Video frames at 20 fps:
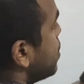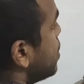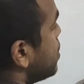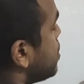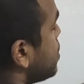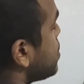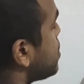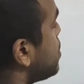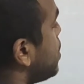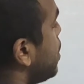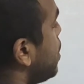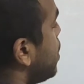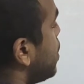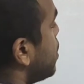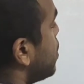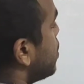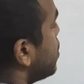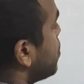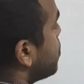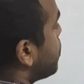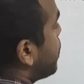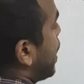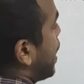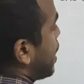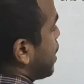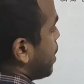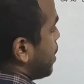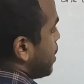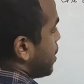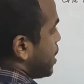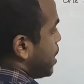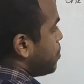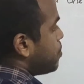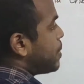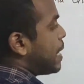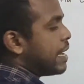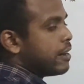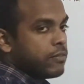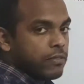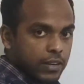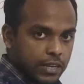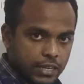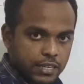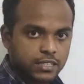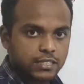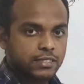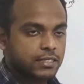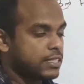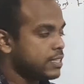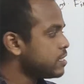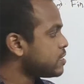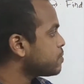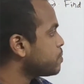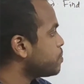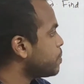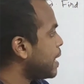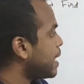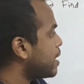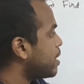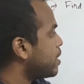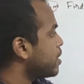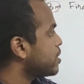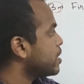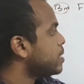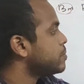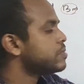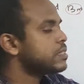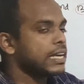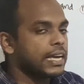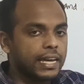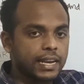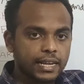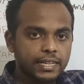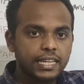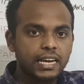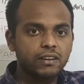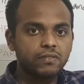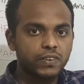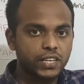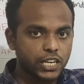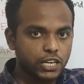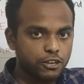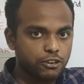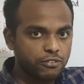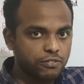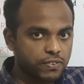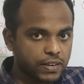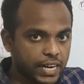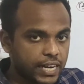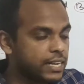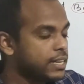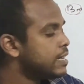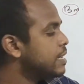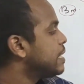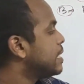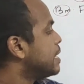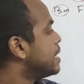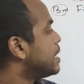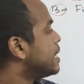this is the parallelogram and it is this parallelogram area that we need to find.